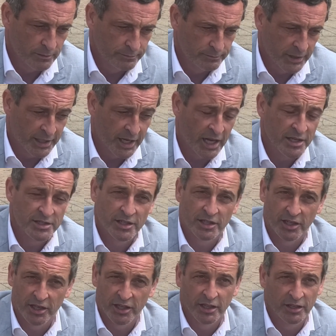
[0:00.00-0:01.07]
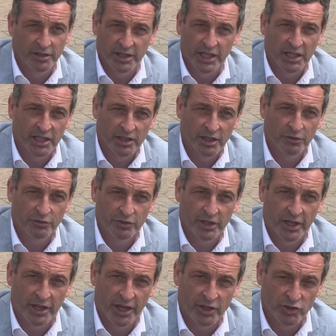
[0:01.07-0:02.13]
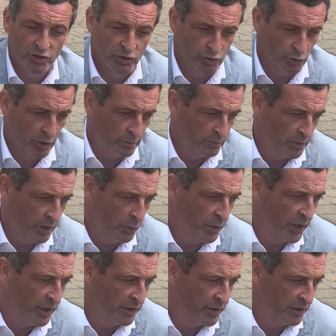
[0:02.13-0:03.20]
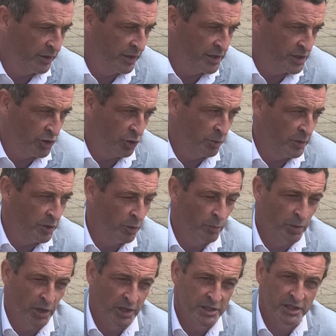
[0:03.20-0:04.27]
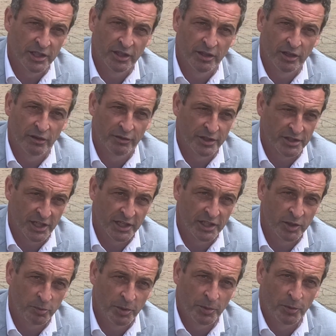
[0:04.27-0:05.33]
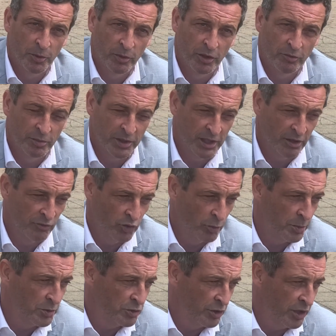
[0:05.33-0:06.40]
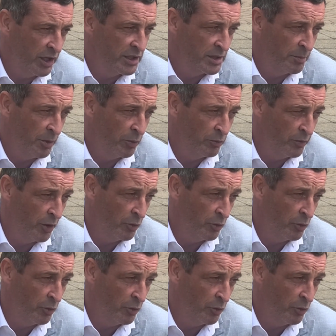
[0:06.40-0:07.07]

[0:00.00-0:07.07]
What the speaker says: enhance their career and take it in different directions. So I'm aware that there is a group of young players here that have excited people and have been given opportunities. It's about now